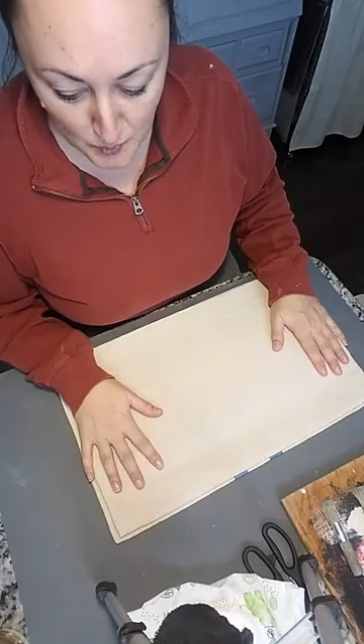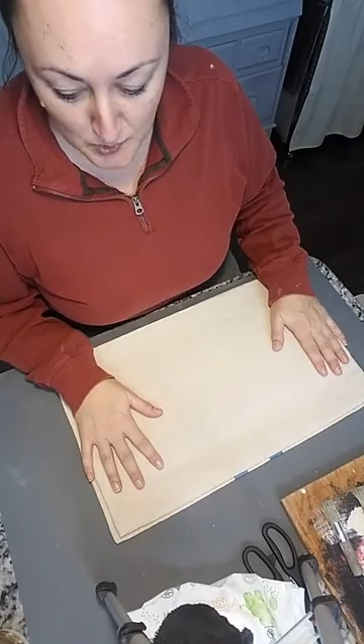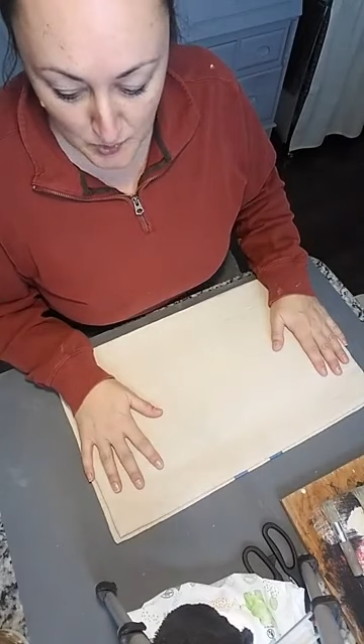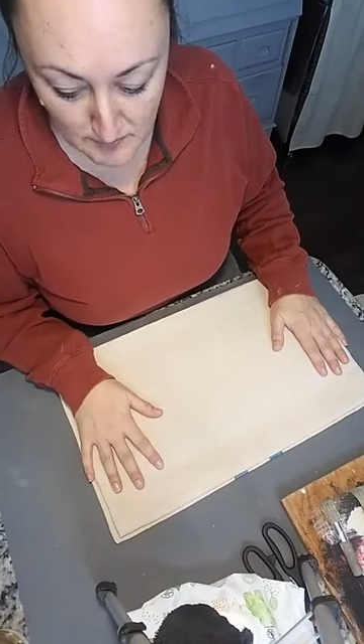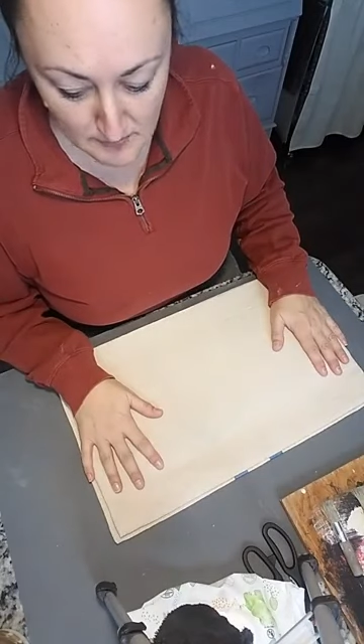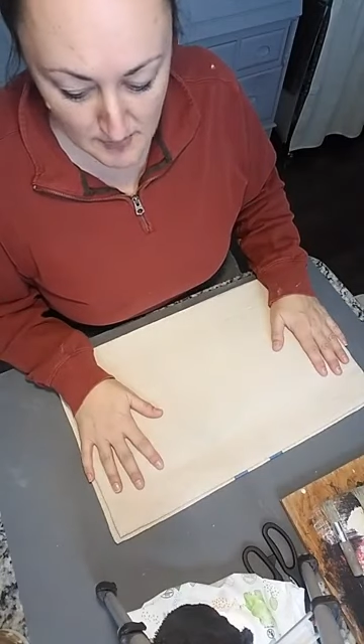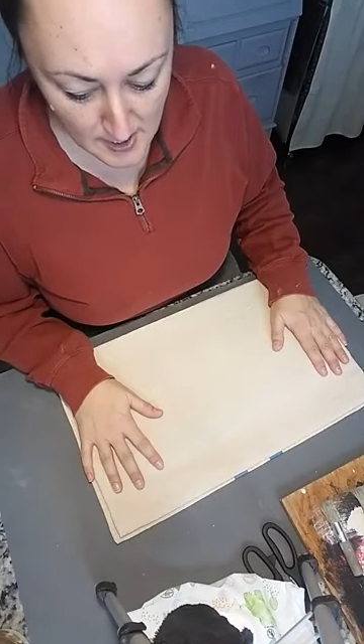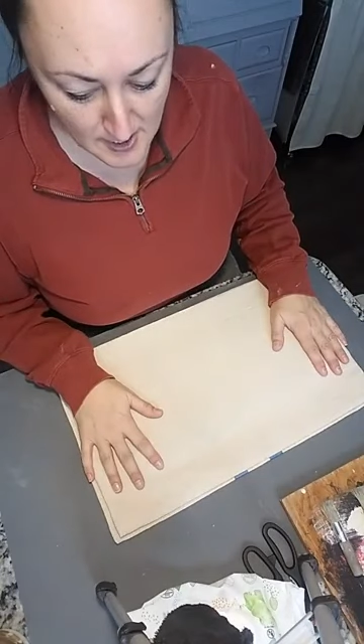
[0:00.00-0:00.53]

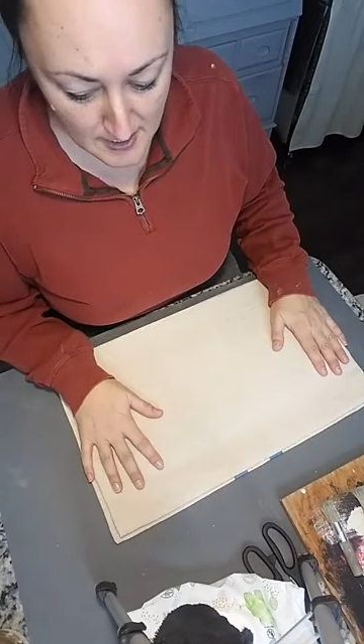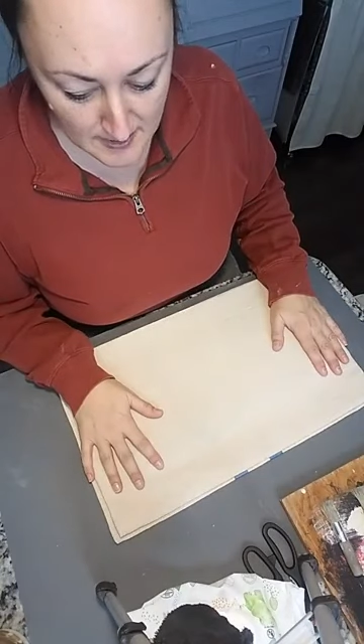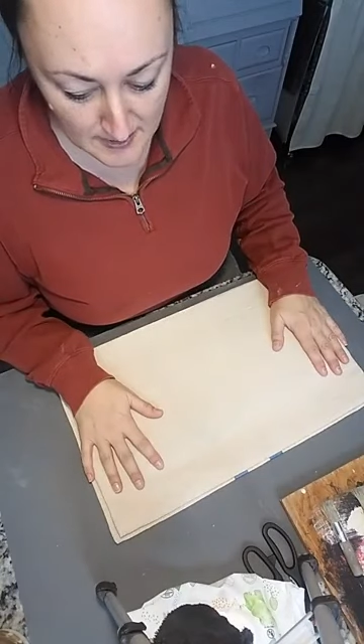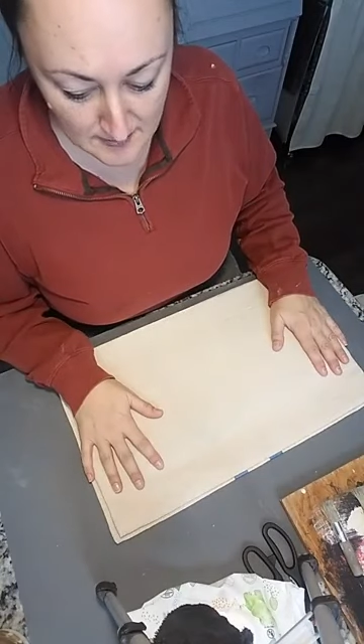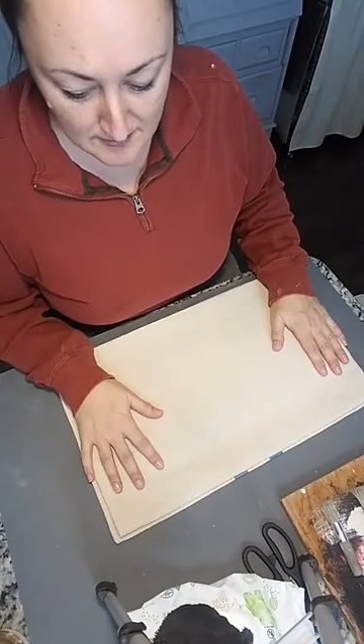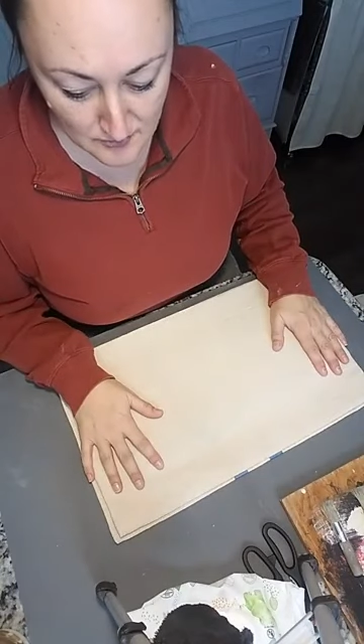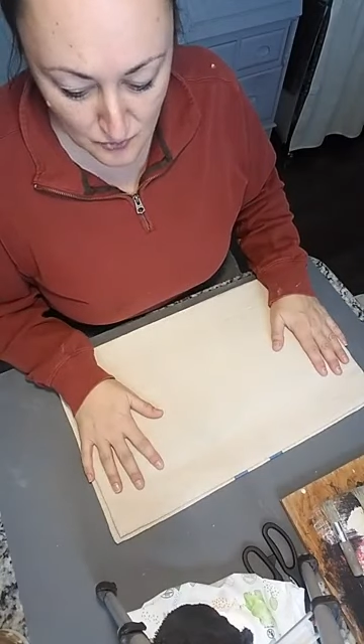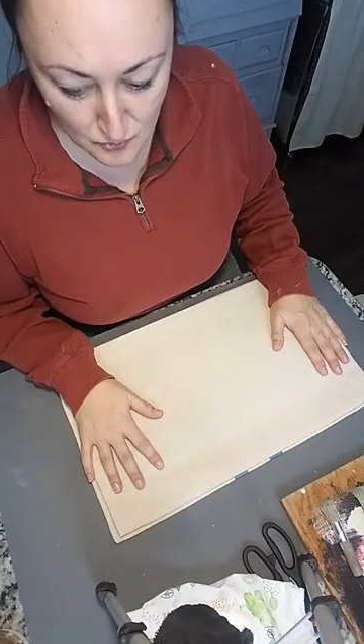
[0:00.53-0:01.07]

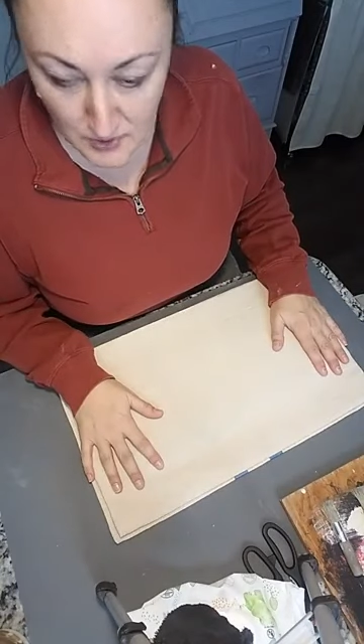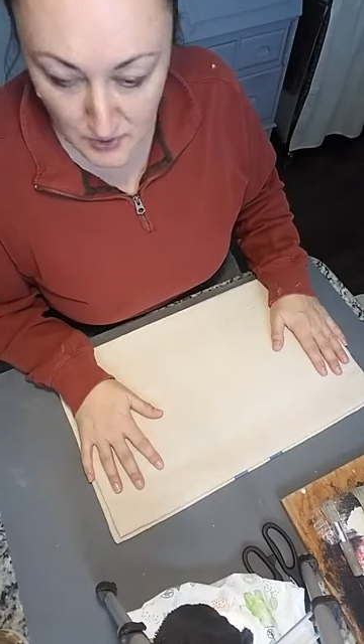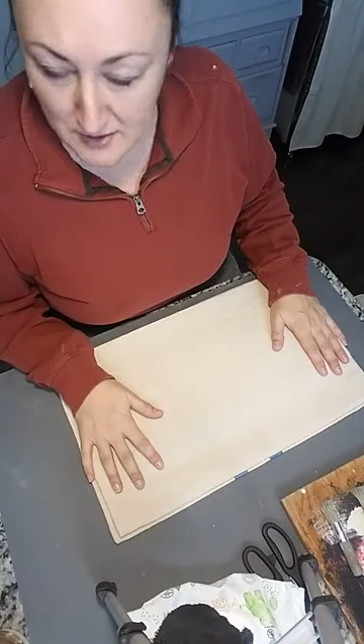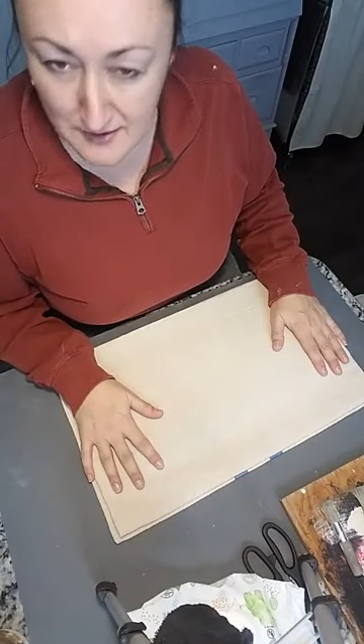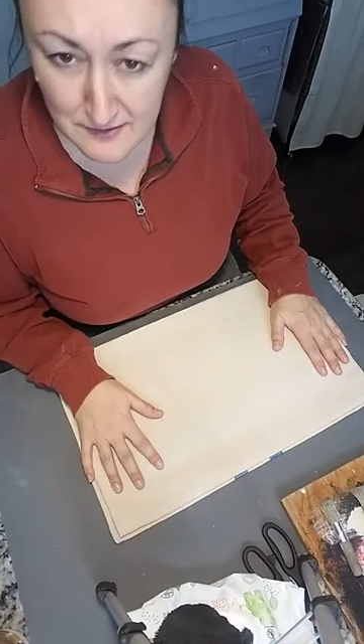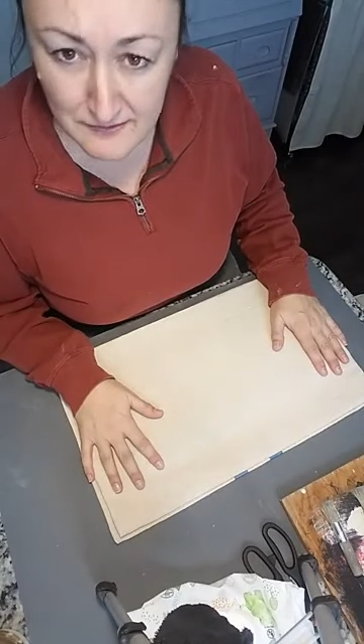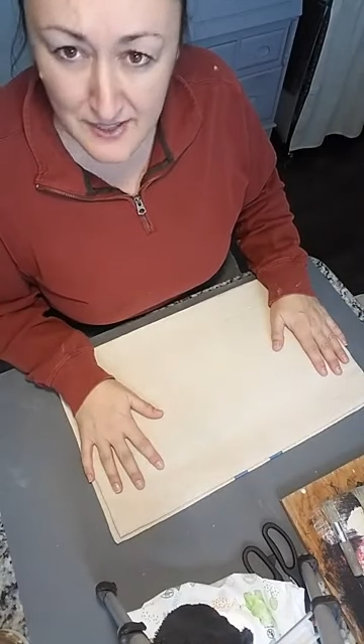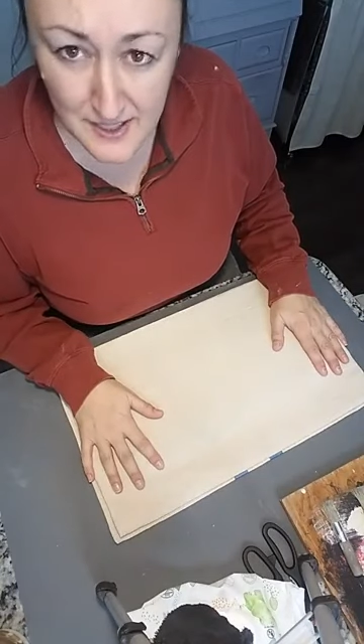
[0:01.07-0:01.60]

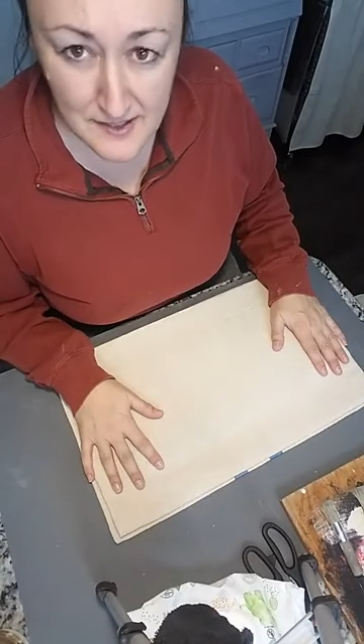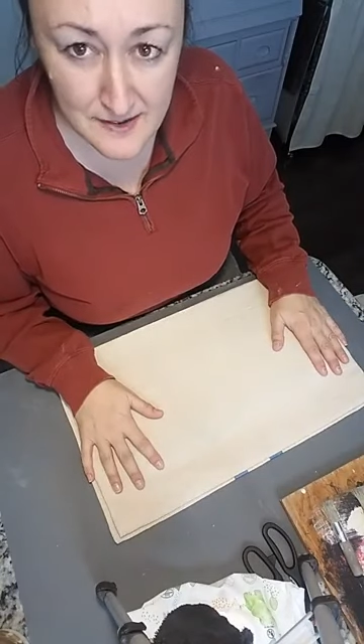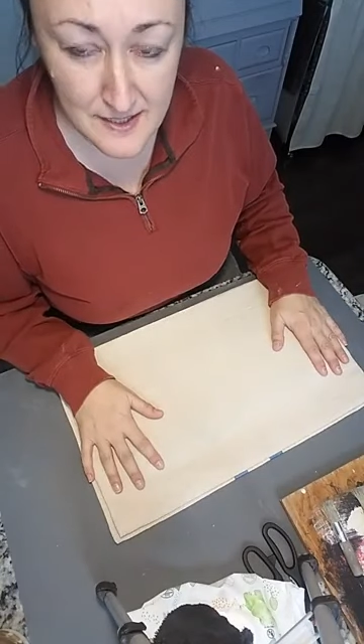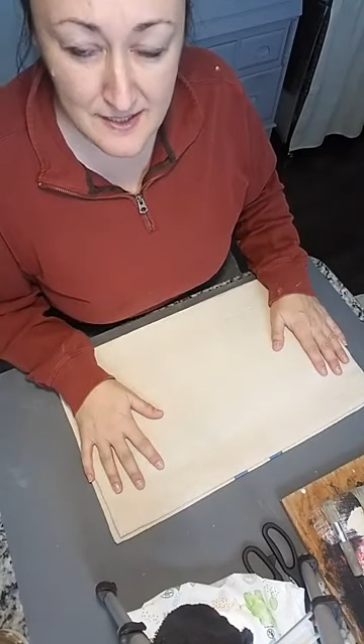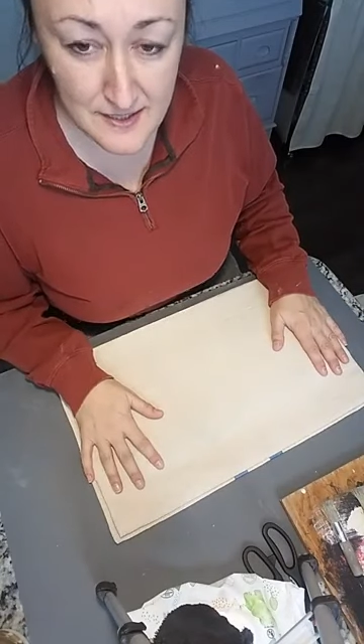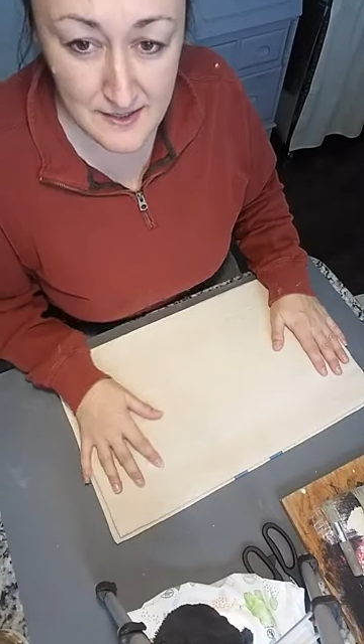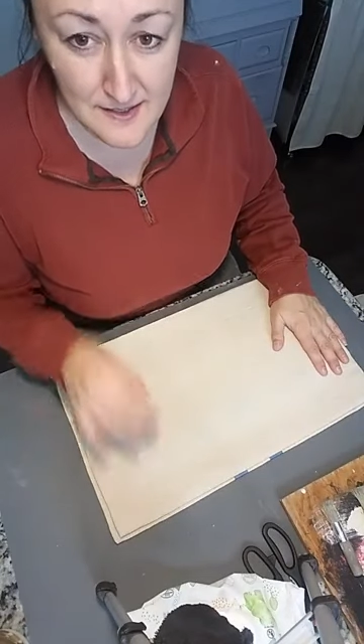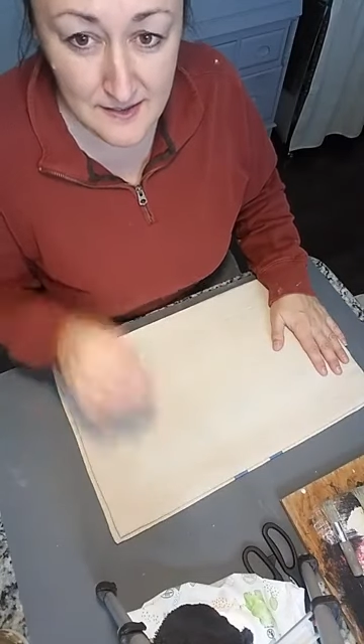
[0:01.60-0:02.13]
4x12, I
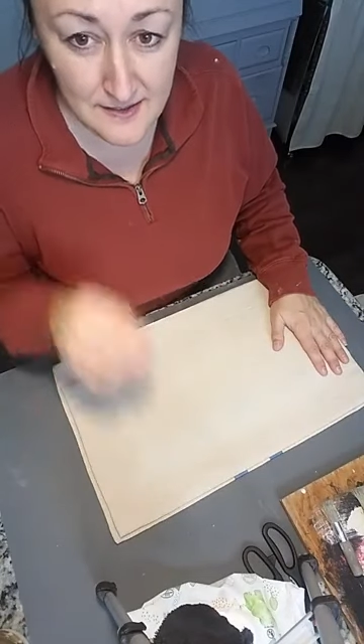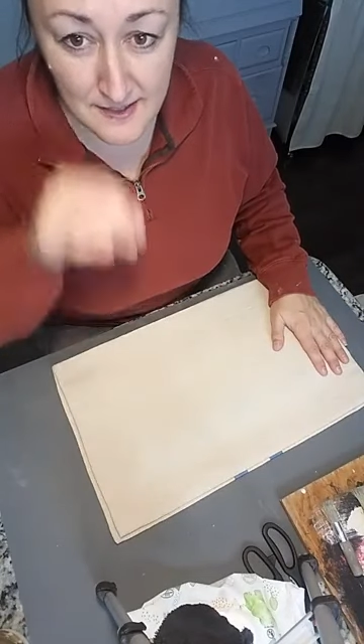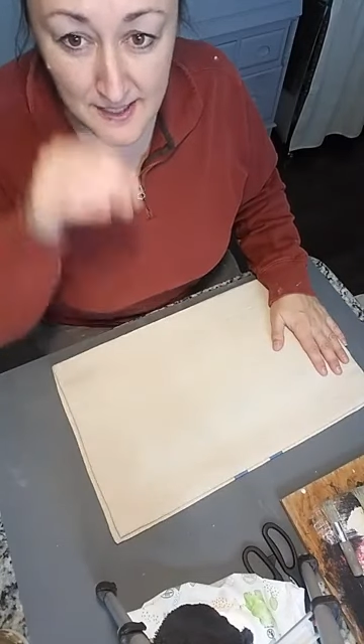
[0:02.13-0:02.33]
think,